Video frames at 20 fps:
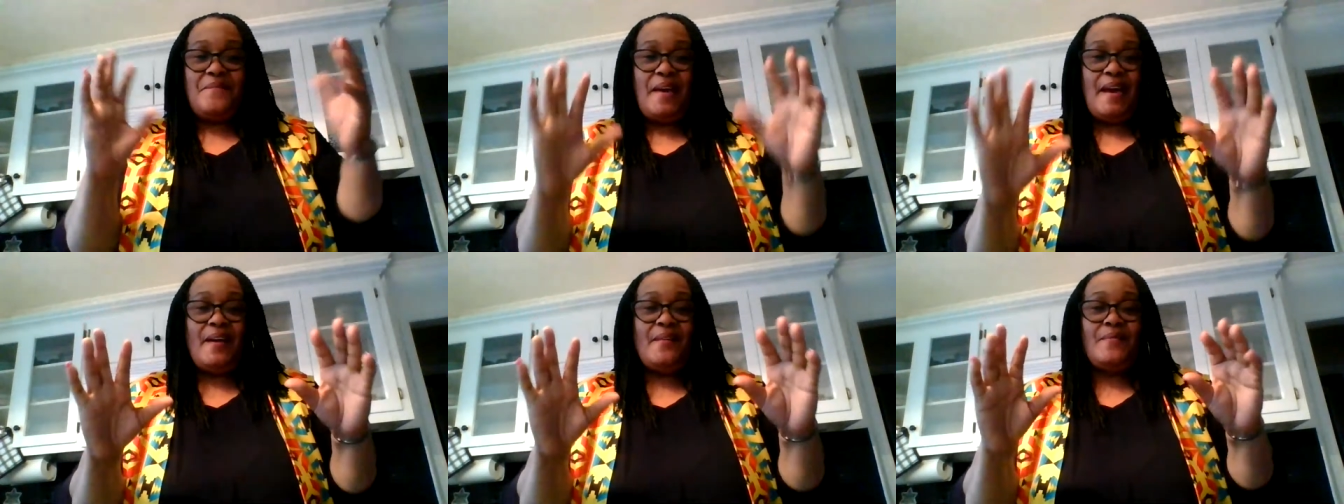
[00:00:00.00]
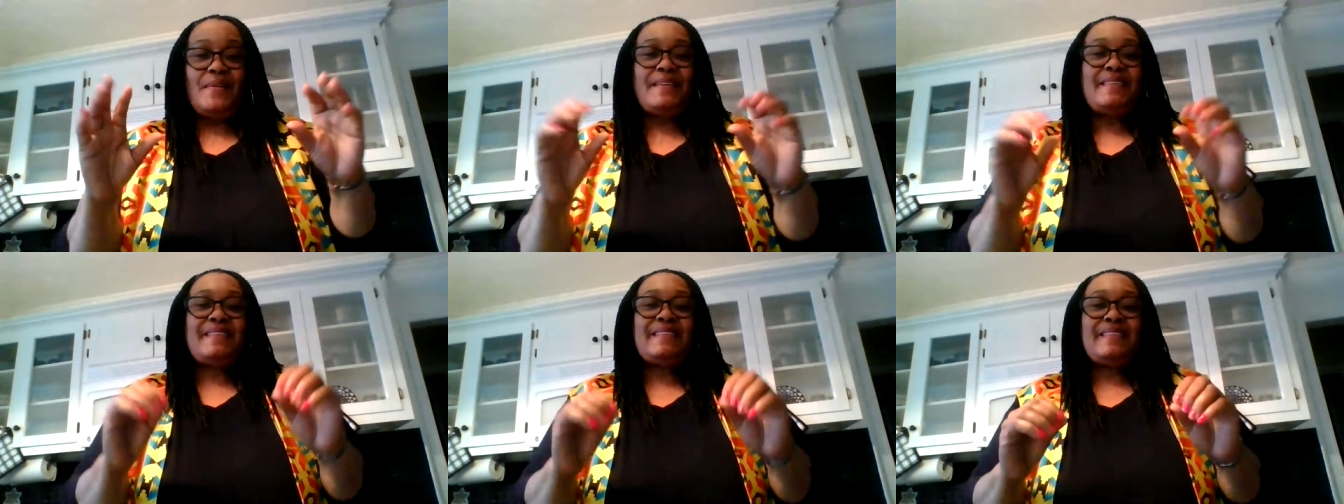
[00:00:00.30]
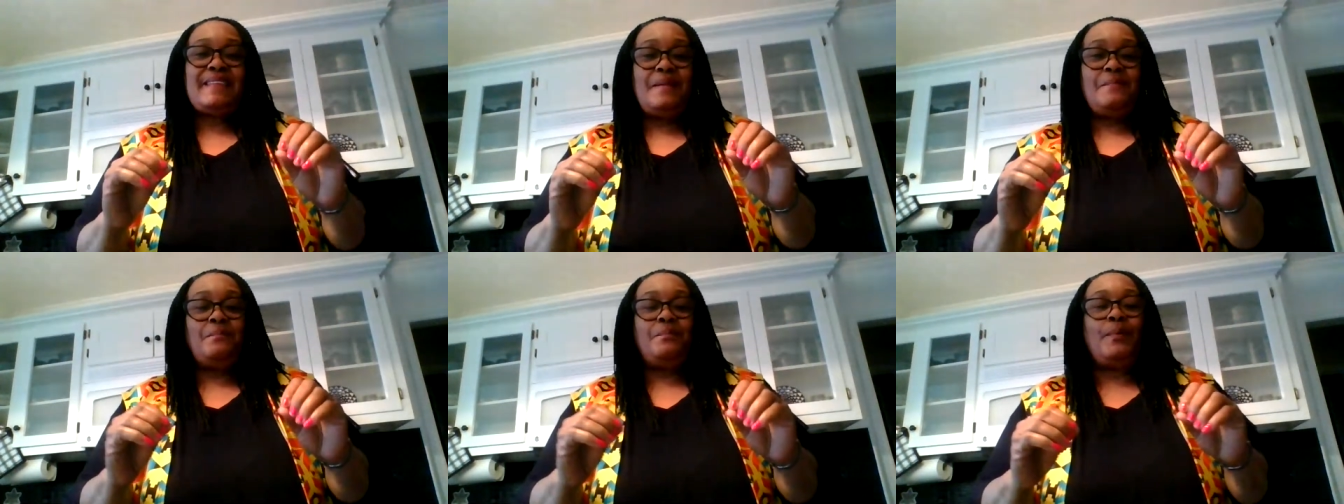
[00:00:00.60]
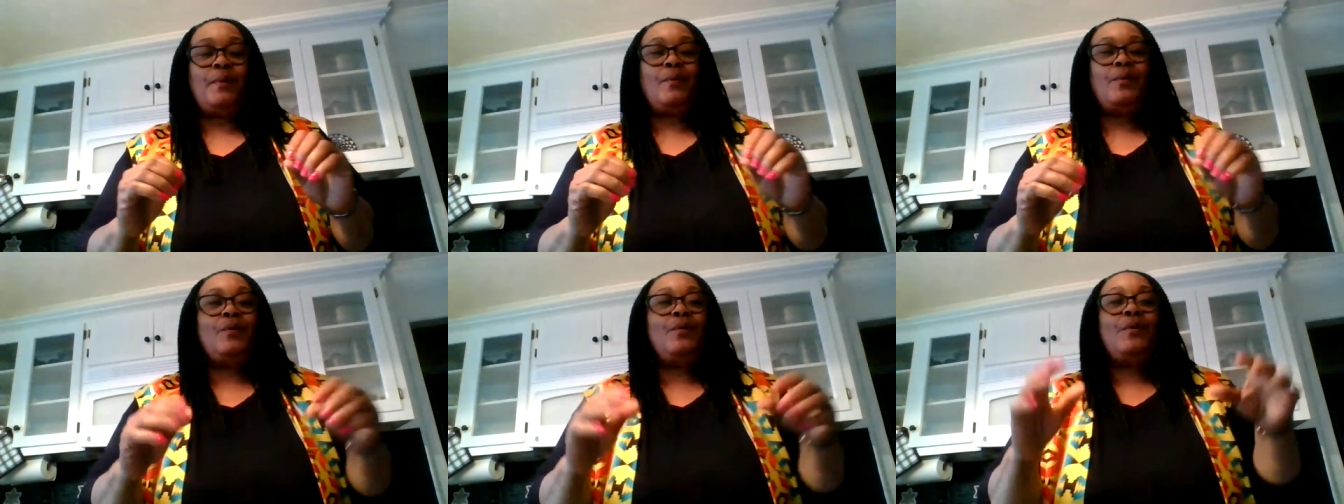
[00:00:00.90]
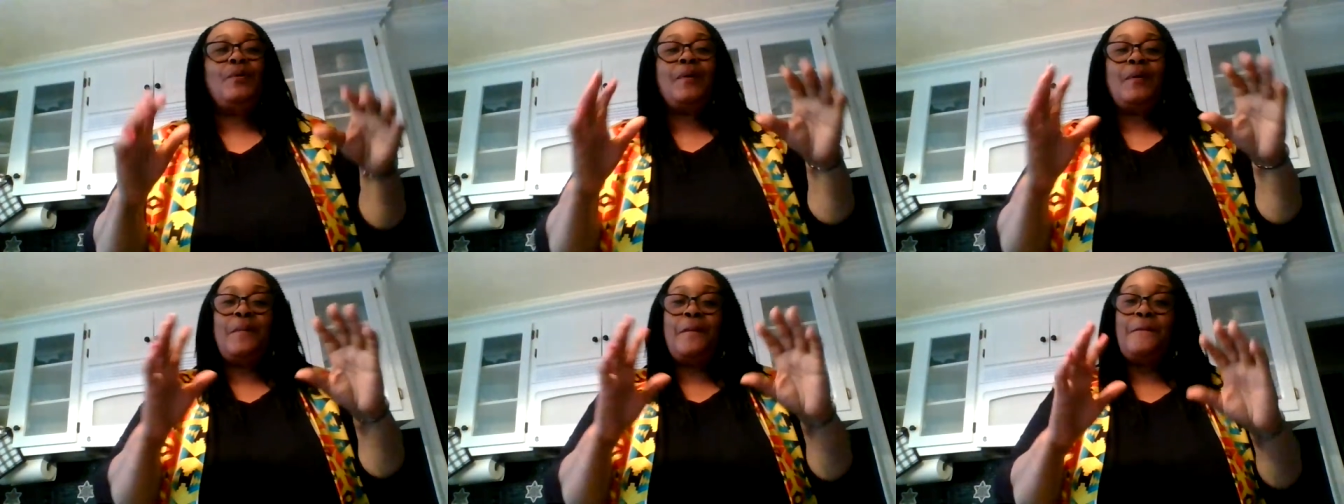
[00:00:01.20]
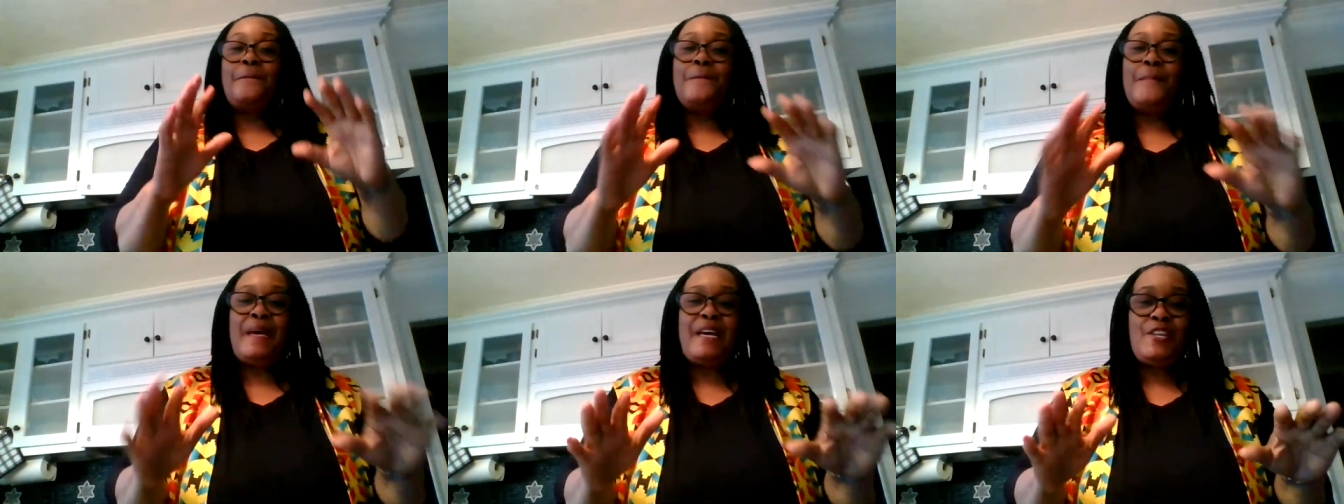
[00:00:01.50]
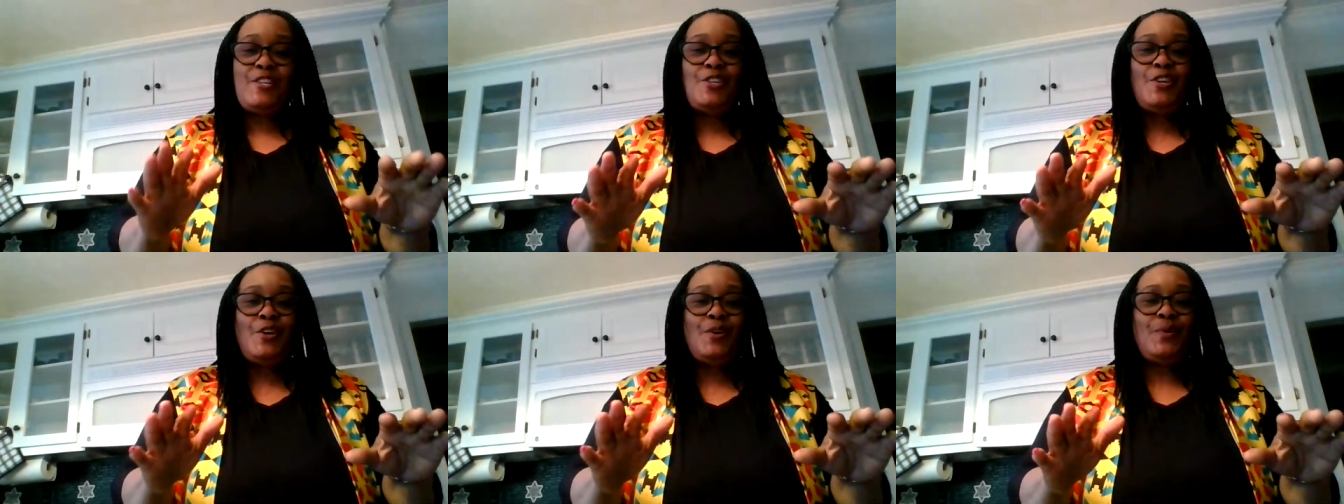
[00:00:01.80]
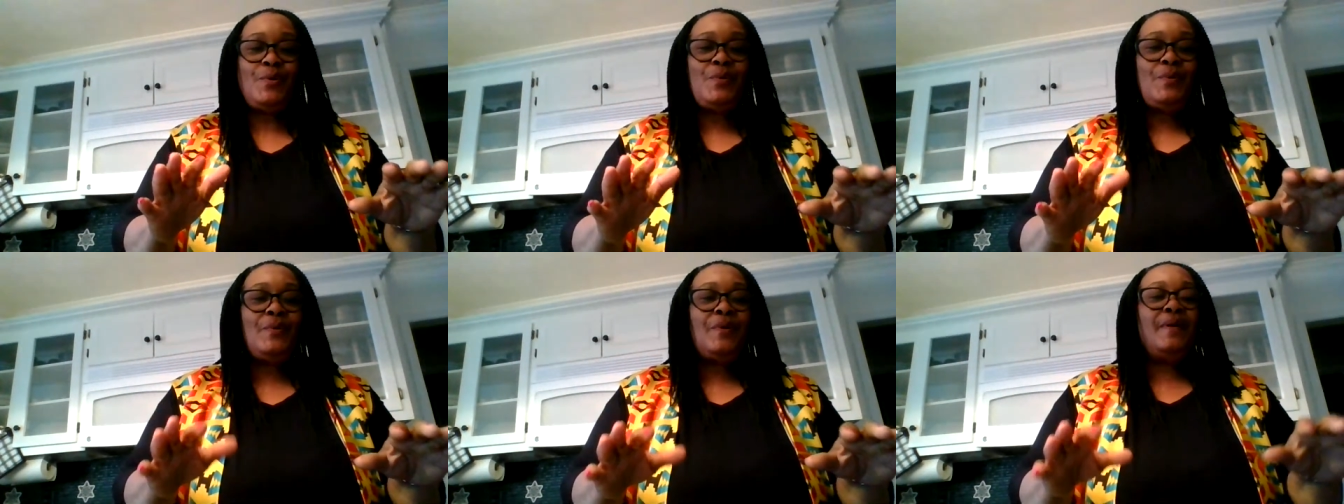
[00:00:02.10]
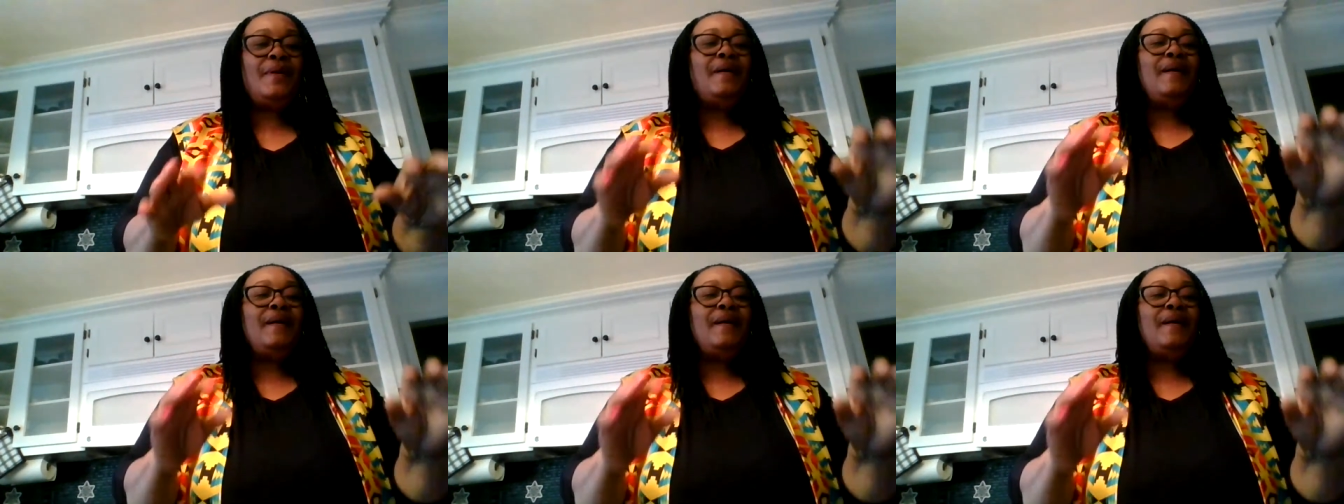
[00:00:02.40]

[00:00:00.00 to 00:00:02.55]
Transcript: very simple menu,